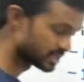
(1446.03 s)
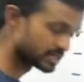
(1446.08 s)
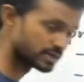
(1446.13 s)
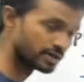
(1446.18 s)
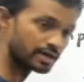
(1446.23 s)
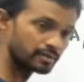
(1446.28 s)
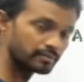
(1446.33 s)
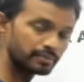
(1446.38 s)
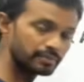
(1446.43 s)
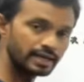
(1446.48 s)
is
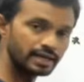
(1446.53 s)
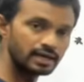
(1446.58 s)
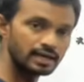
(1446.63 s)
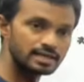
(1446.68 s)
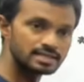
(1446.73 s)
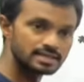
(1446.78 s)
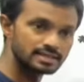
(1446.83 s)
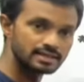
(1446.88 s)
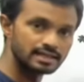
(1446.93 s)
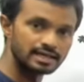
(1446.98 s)
not a main
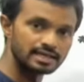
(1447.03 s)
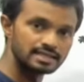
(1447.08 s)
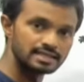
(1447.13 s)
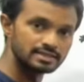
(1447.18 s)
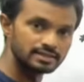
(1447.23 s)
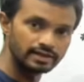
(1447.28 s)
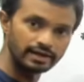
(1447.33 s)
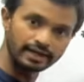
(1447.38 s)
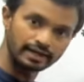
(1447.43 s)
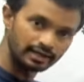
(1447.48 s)
lesson that is
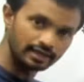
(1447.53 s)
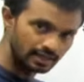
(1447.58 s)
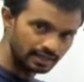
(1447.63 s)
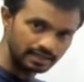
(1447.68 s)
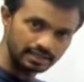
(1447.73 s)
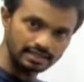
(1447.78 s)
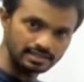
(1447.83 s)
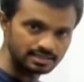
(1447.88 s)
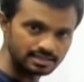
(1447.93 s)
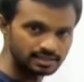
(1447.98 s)
directly
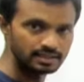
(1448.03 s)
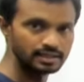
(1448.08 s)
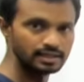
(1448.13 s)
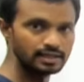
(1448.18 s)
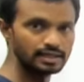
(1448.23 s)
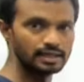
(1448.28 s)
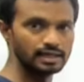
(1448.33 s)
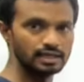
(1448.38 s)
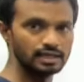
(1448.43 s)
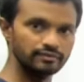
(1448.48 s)
tested
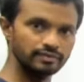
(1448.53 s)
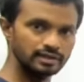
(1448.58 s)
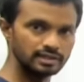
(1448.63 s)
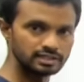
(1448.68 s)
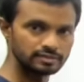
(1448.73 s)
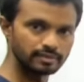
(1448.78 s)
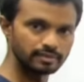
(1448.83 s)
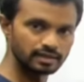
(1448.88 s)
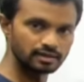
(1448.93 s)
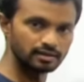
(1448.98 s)
in A
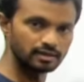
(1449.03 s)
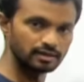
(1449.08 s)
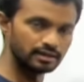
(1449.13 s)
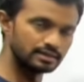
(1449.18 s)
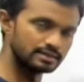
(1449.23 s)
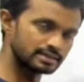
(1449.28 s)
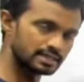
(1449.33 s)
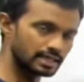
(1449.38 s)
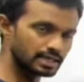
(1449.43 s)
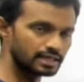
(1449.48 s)
levels, but
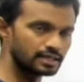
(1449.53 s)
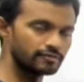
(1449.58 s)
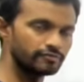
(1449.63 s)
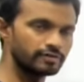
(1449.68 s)
inside